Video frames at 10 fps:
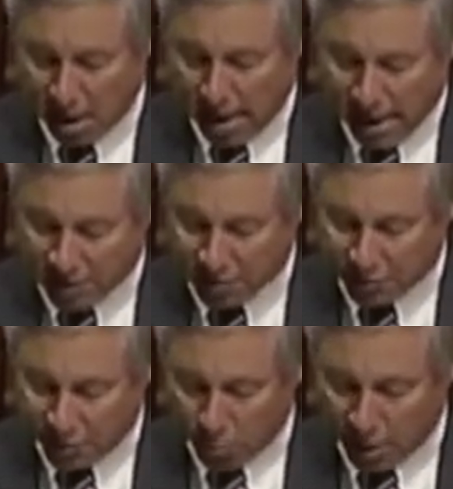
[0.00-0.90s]
S.
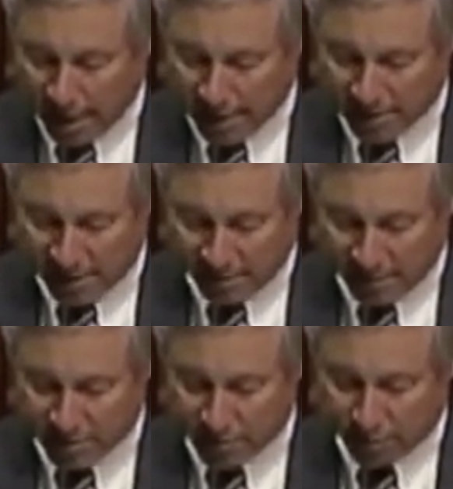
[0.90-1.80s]

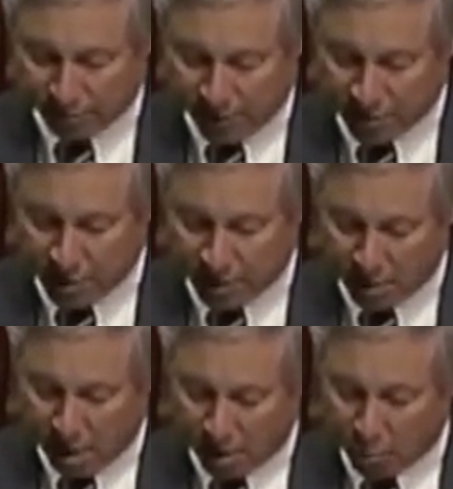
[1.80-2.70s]
3187 is a reflection of
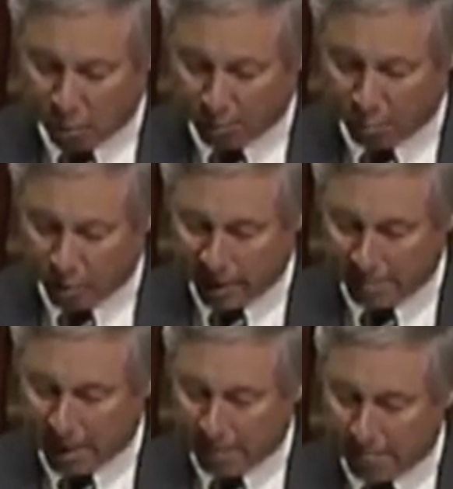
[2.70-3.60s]
the hard work put
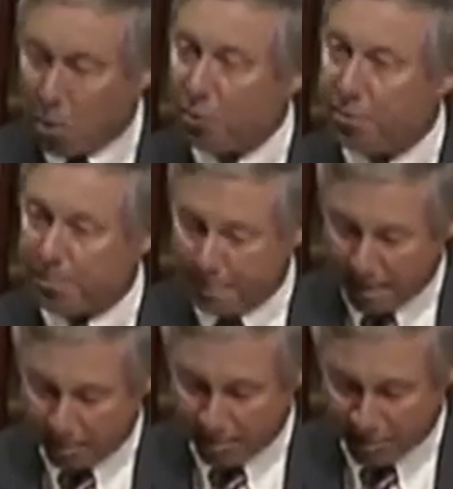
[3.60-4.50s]
in by both
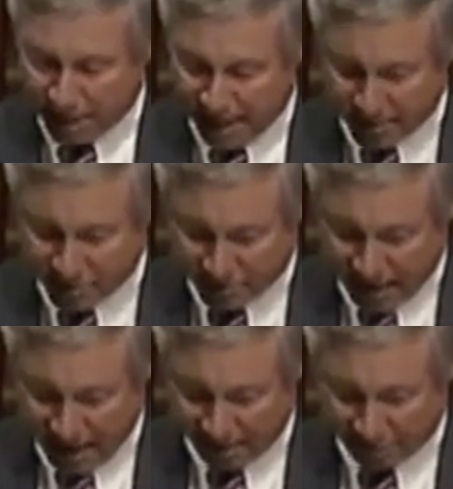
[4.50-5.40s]
members and
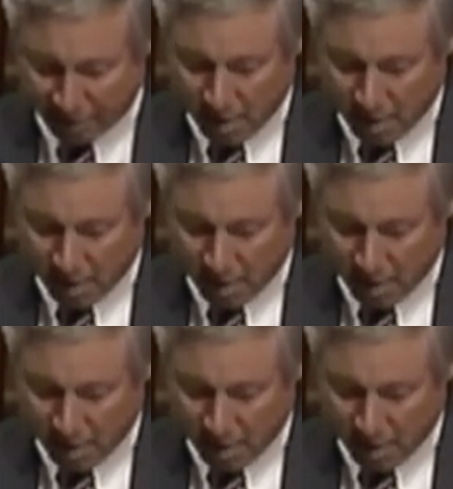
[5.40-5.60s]
staff,